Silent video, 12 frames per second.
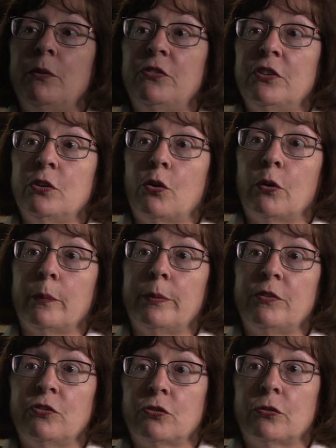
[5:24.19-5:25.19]
was in
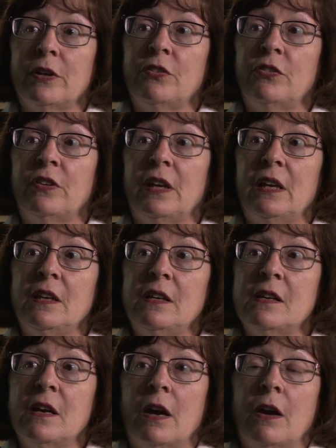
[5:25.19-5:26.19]
Corpus
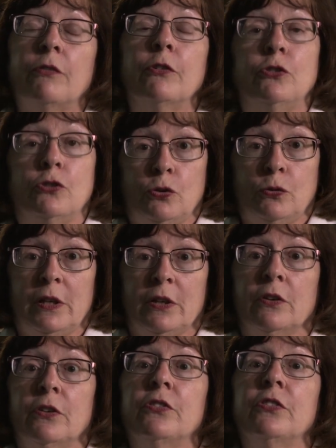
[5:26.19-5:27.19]
Christi for 2
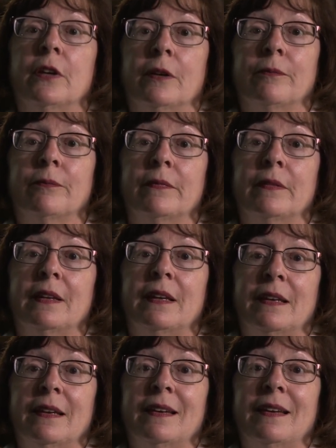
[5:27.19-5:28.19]
years.
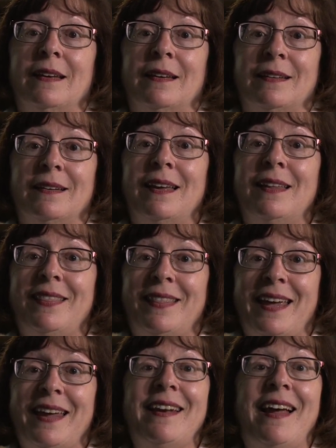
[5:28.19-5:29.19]
And
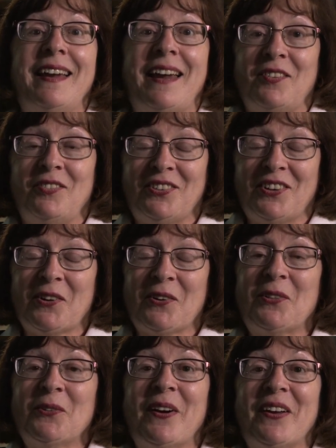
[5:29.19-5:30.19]
then I asked to go to
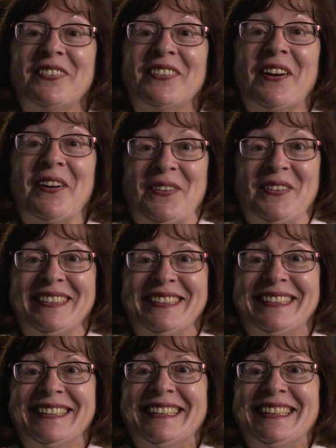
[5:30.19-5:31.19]
the West
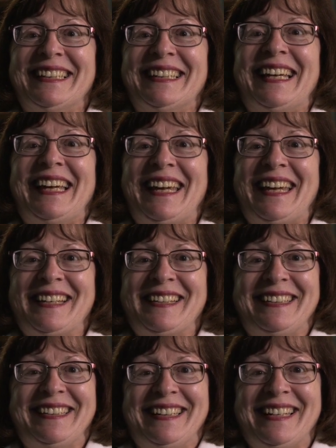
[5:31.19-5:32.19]
Coast.
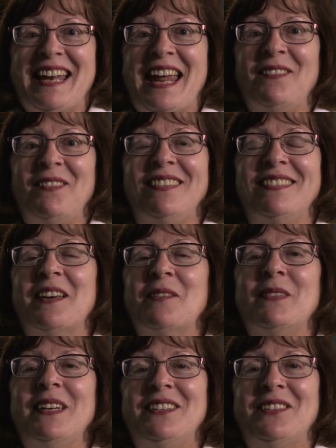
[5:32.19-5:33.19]
And the Navy
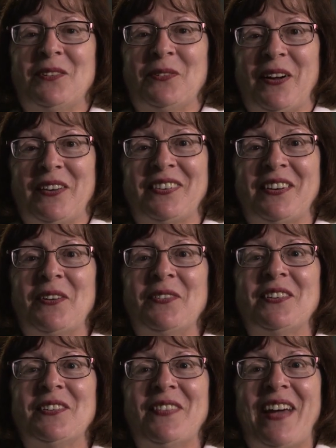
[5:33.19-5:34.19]
sent me to the West
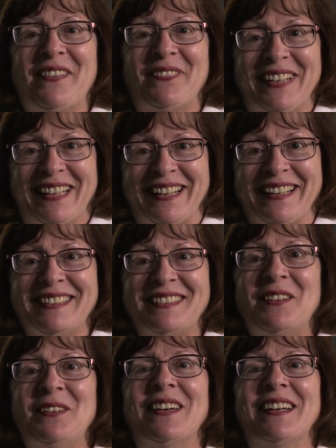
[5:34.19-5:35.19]
Coast of Africa,
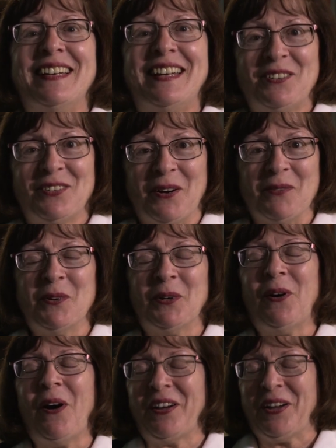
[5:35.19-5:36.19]
to Kenitra,
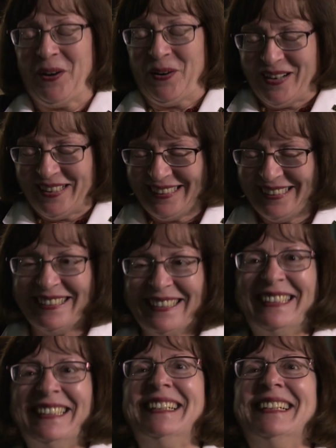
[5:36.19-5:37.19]
Morocco,
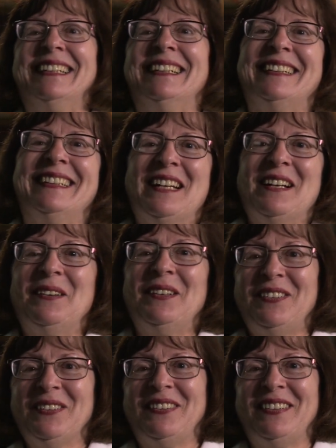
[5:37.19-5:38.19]

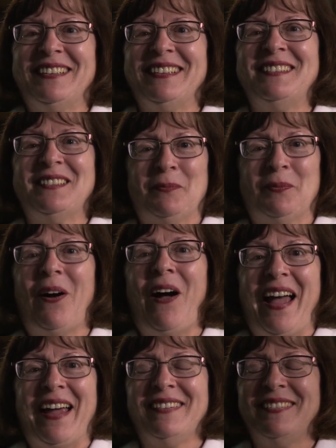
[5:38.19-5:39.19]
which was a
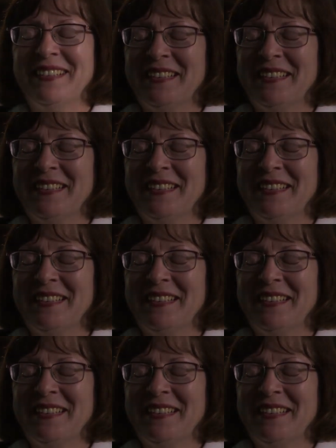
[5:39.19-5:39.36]
surprise.